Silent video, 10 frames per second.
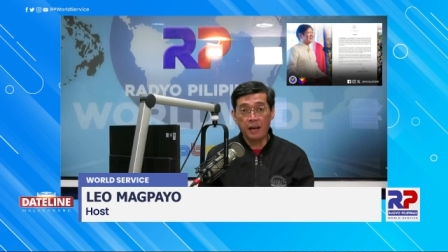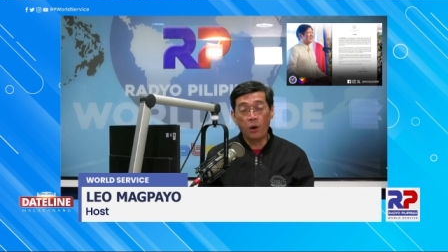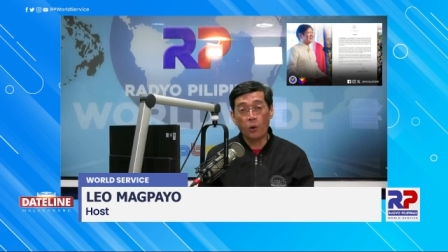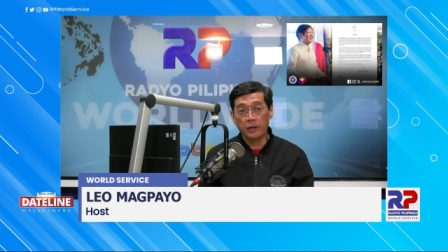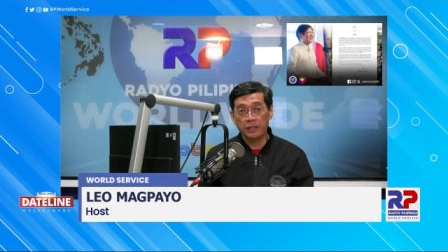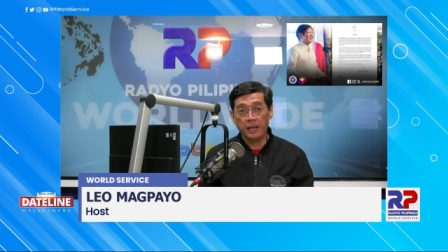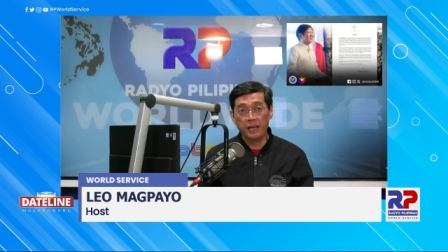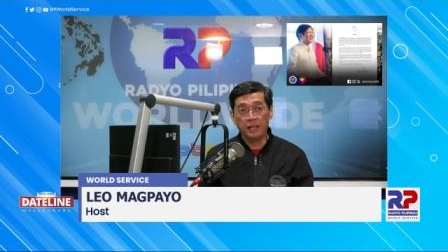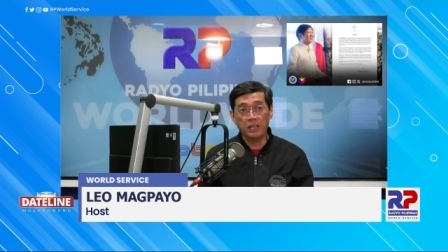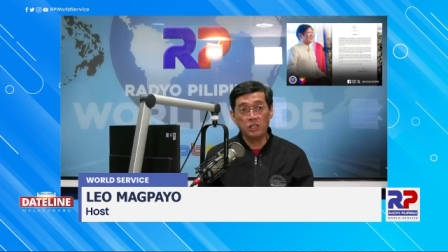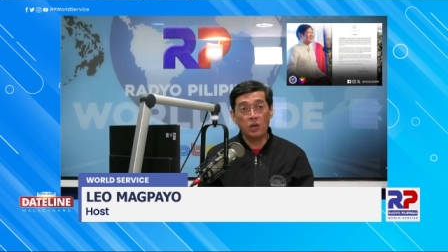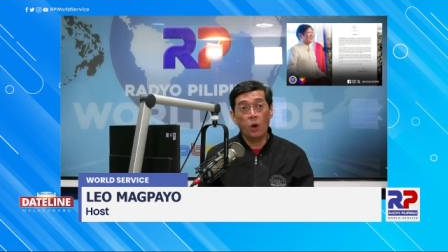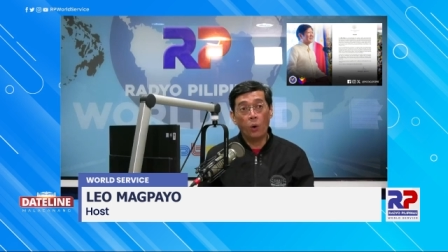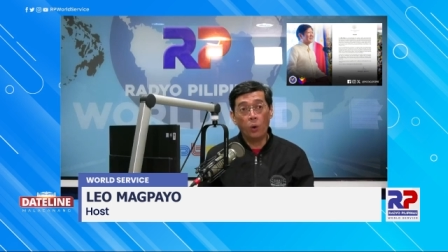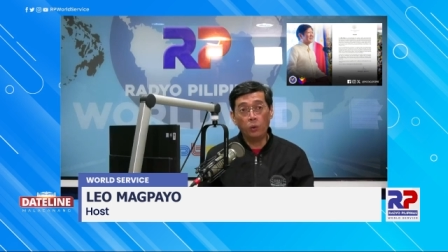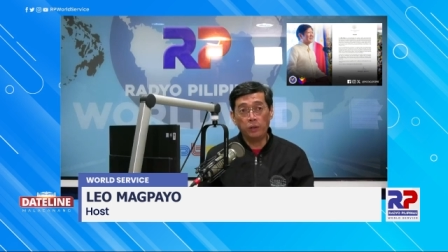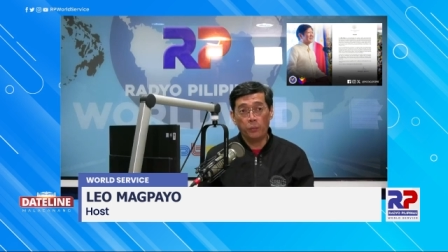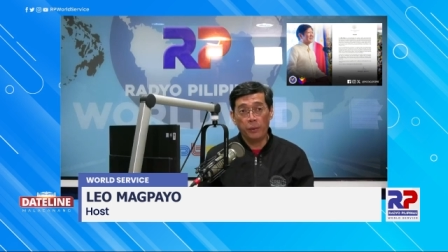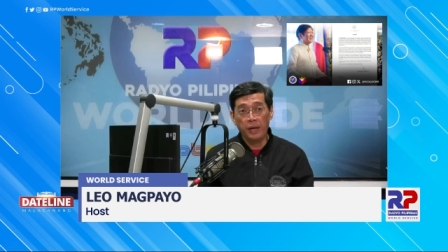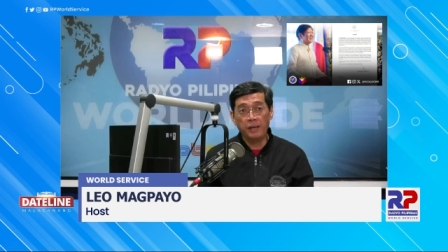or in English, Holy
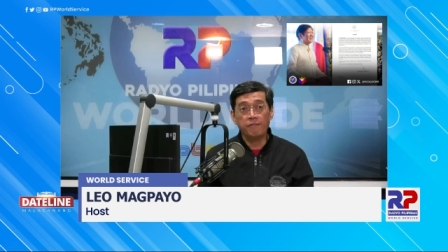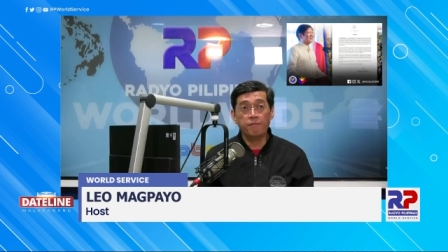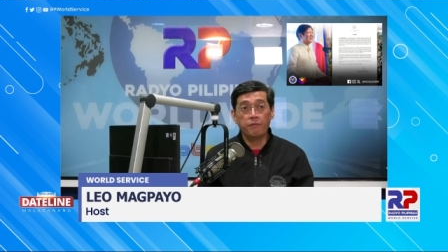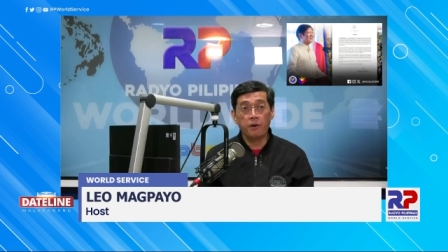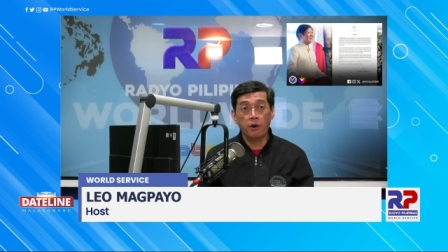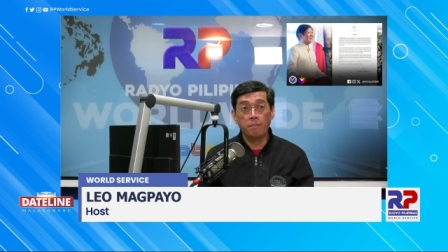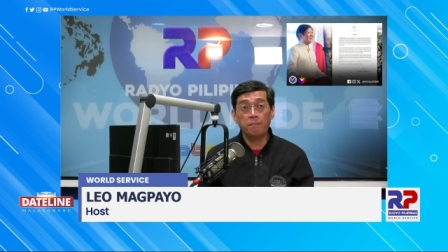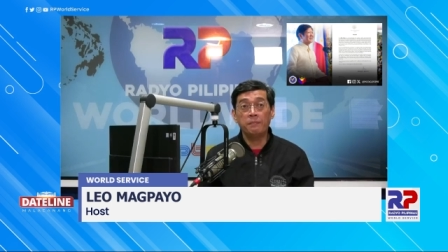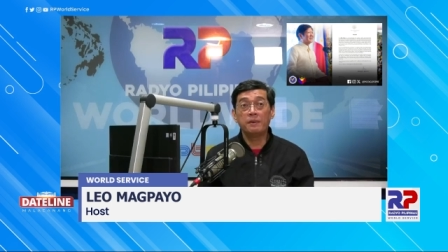Week, from